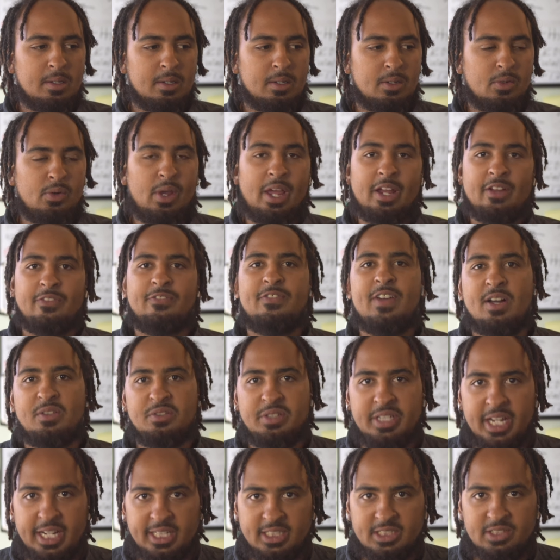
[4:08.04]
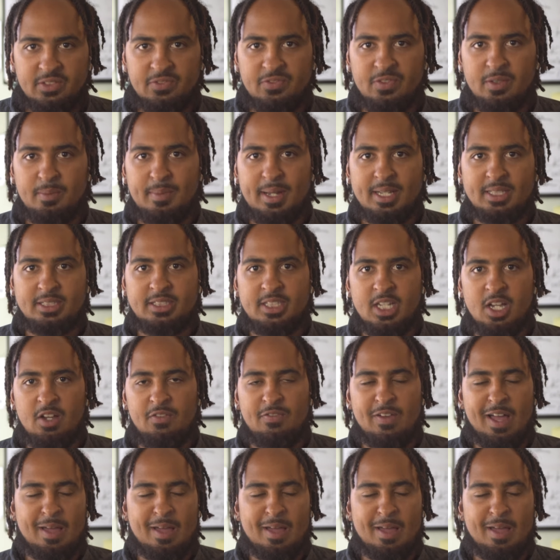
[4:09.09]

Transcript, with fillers: create a foundation for myself.